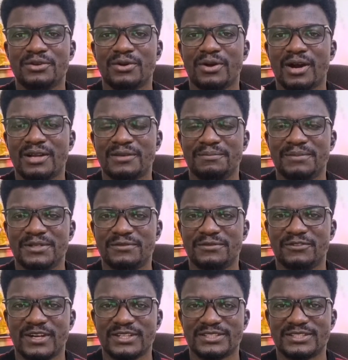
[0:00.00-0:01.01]
your heart beat
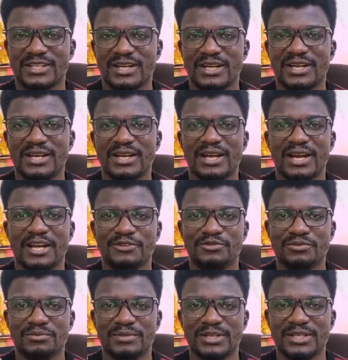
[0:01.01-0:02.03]
faster and
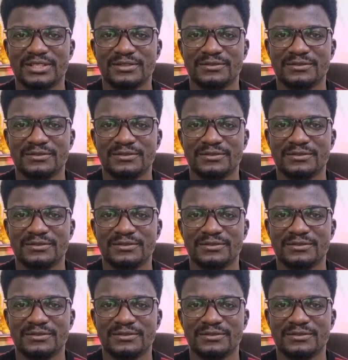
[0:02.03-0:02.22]
to make the